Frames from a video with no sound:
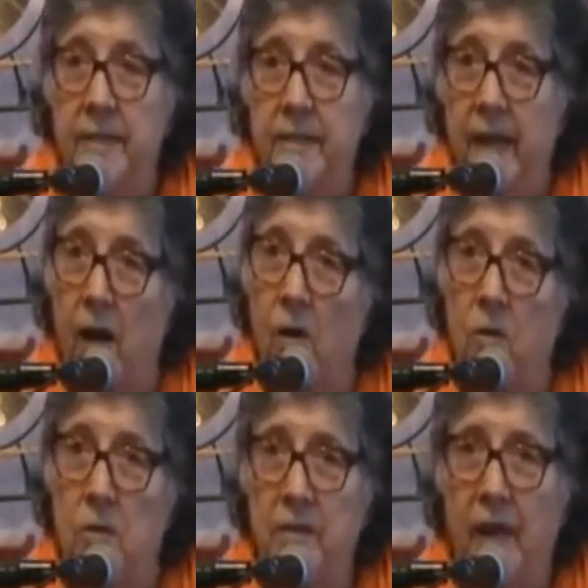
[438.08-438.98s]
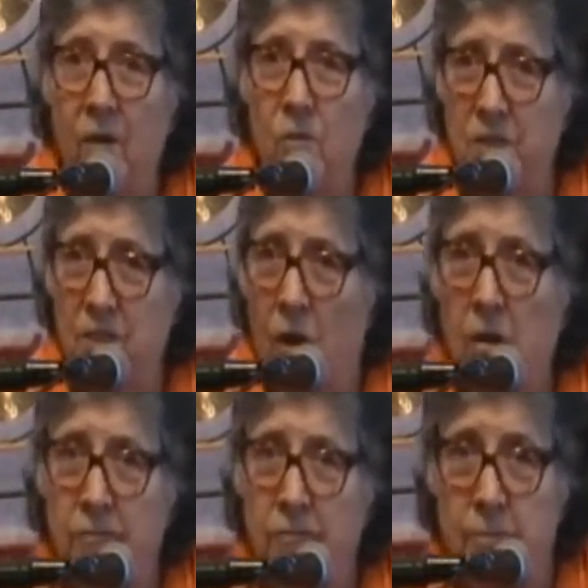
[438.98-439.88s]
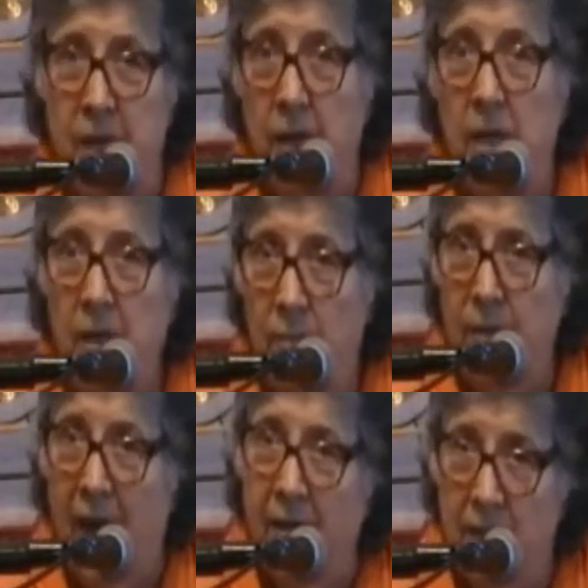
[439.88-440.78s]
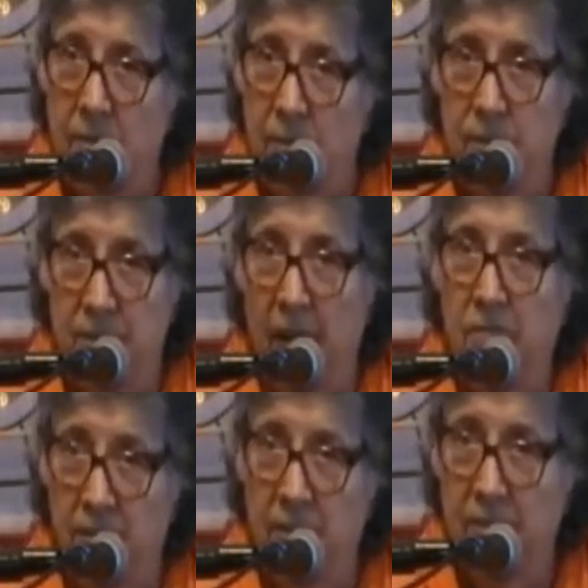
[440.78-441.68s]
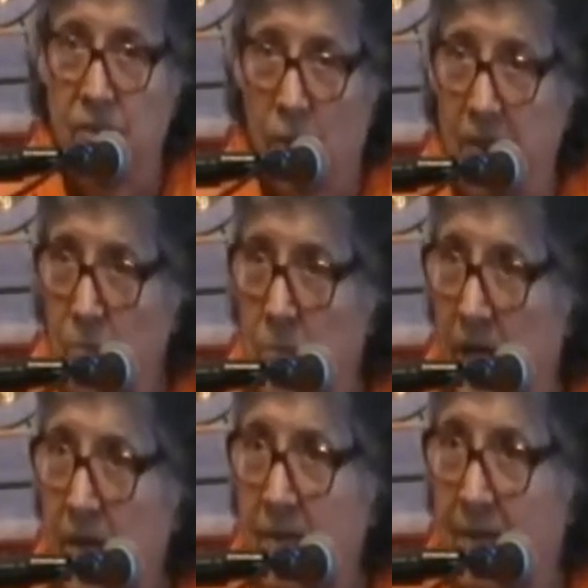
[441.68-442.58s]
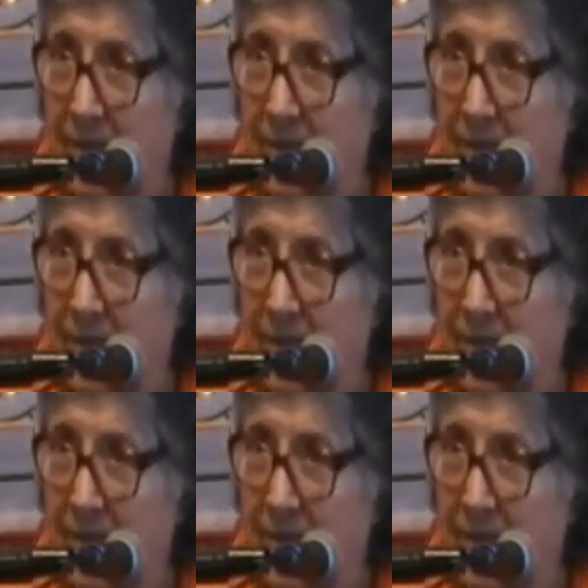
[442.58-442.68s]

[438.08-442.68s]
Now, that was hard for me back in the 70s. What do you mean?